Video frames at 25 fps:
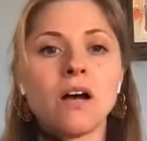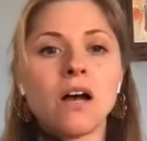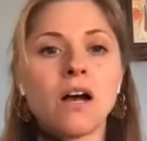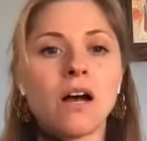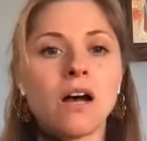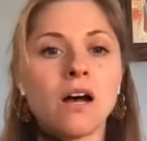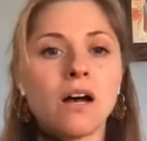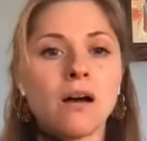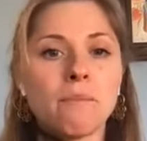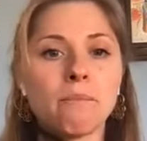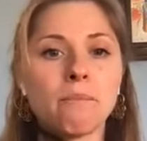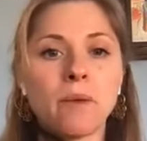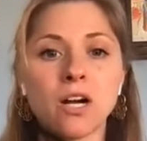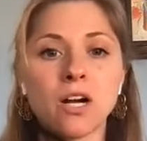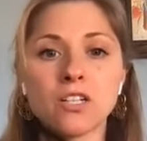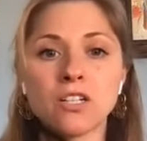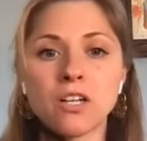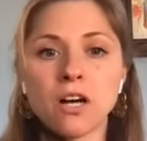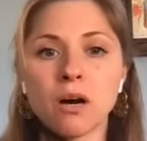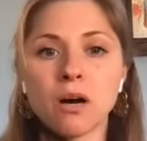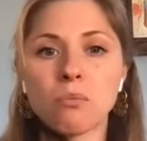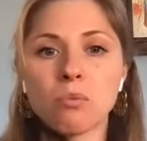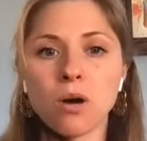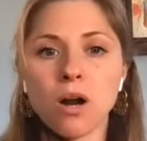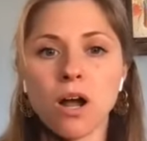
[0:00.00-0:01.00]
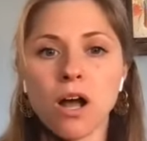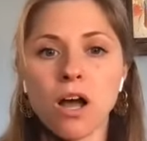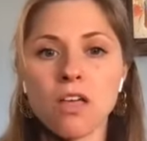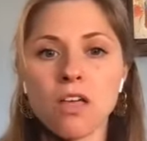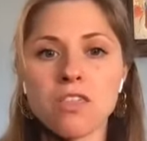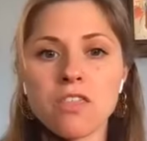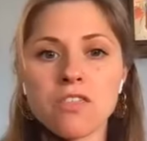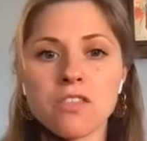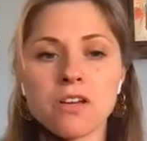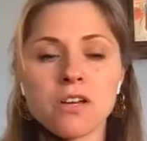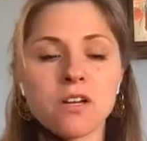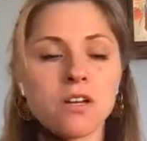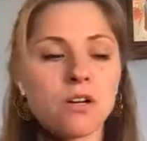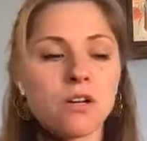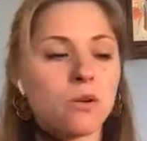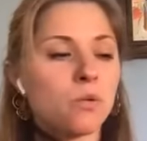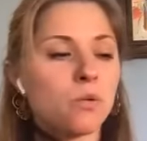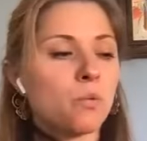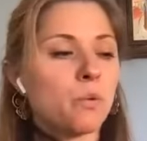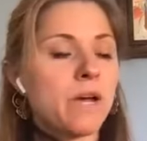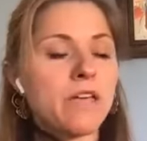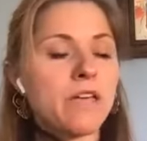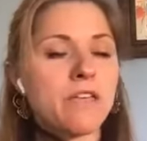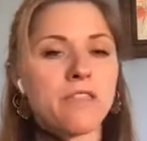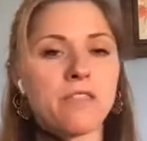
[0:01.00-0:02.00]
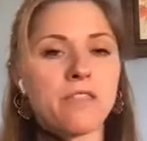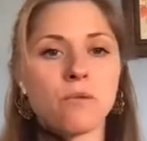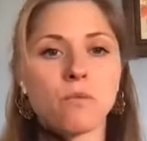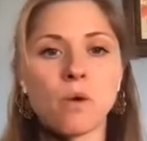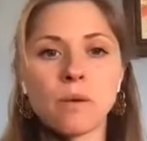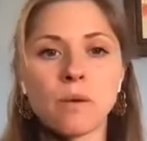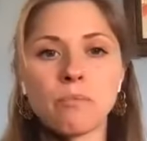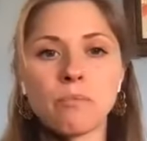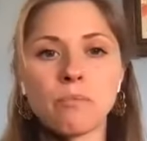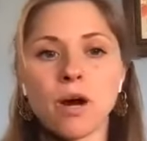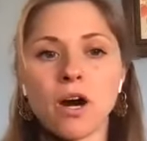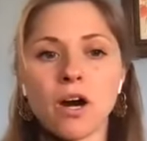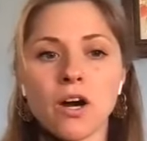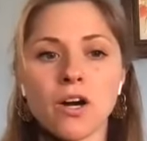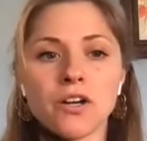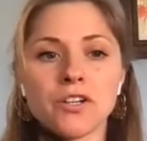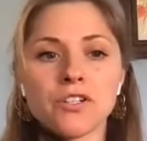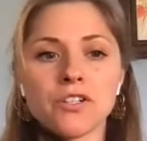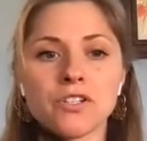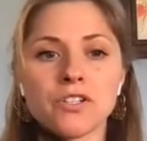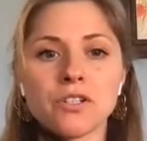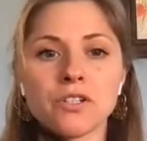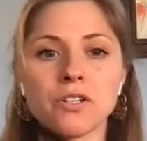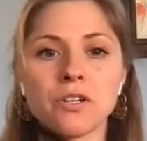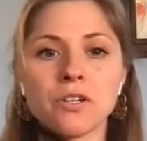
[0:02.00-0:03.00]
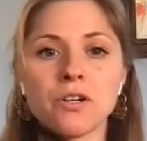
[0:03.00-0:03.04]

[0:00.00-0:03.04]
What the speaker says: mung dal broth, with 1 part